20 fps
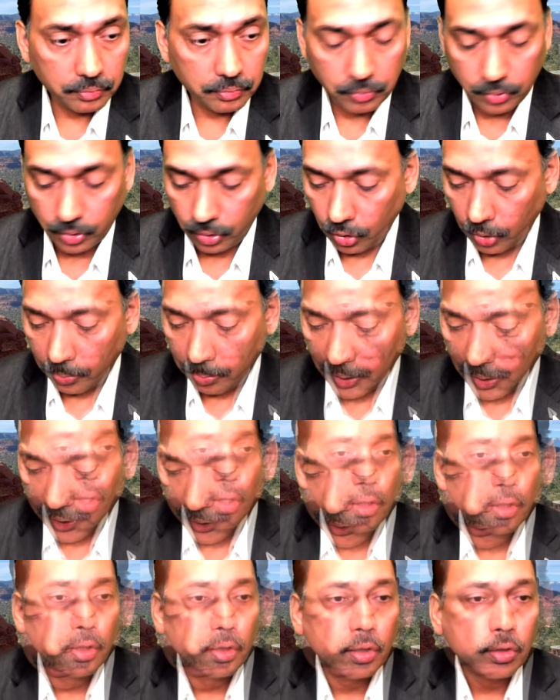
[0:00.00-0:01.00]
Group by.
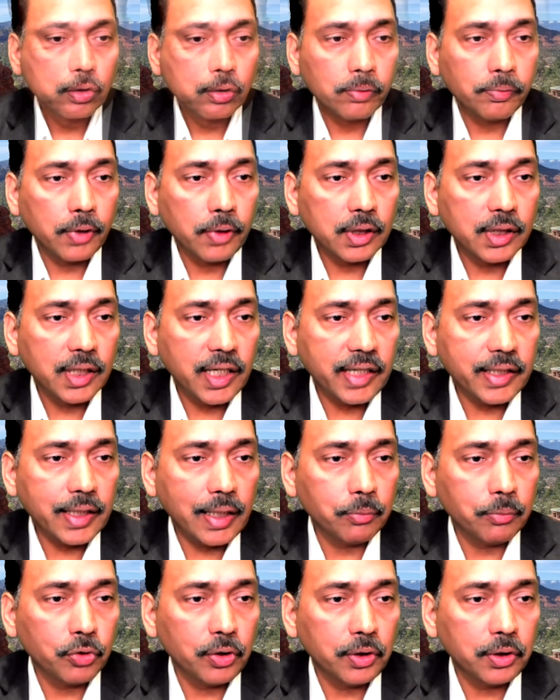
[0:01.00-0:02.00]
So for that I'm
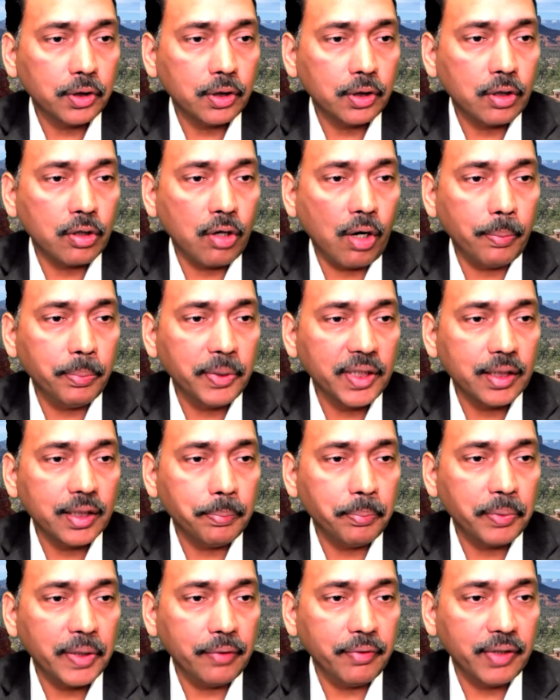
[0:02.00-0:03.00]
going to copy the
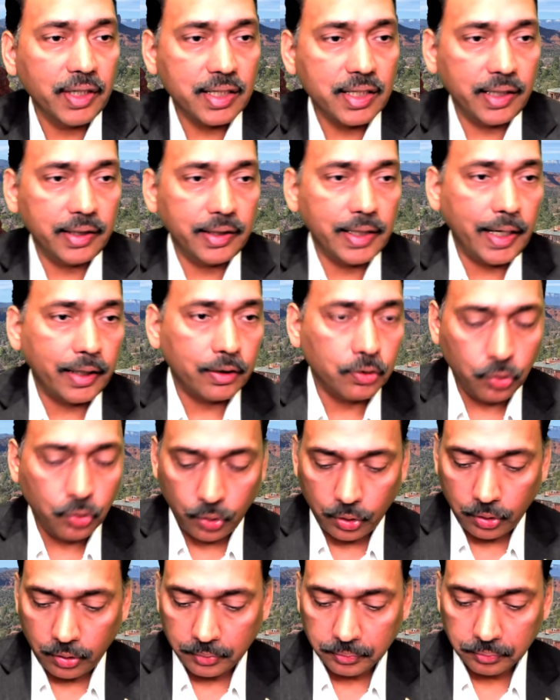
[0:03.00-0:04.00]
previous entire code
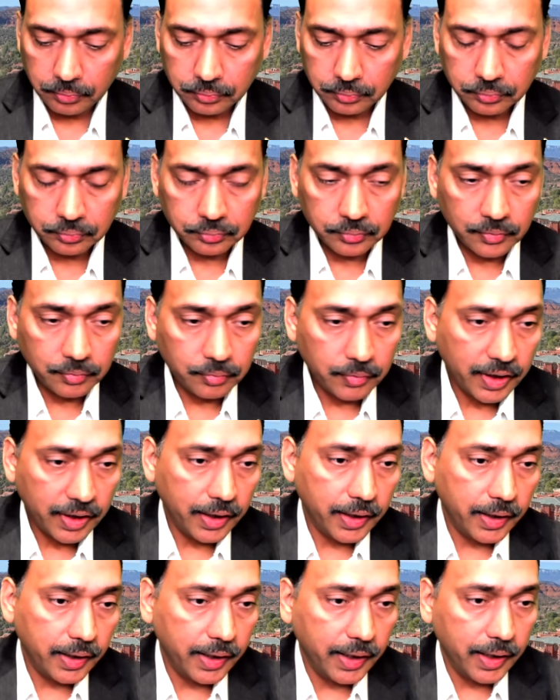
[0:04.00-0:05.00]

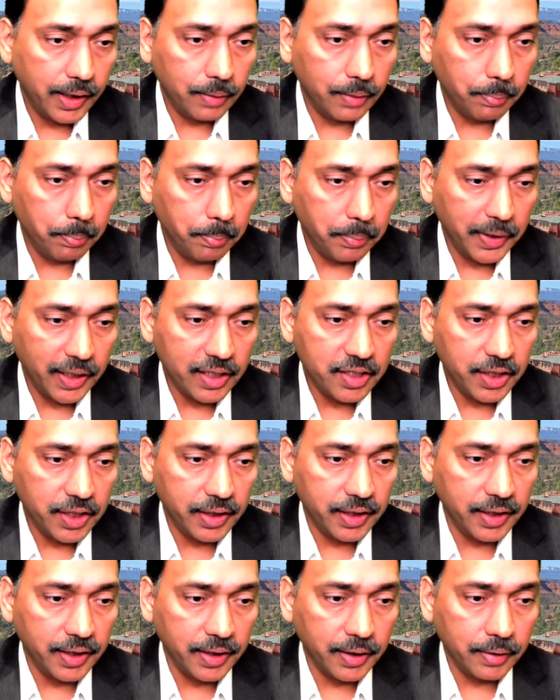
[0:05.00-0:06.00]
and paste it
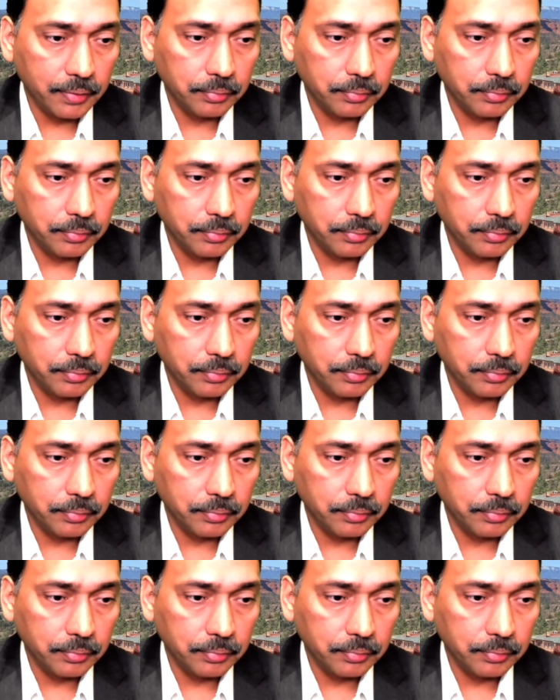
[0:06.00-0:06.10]
here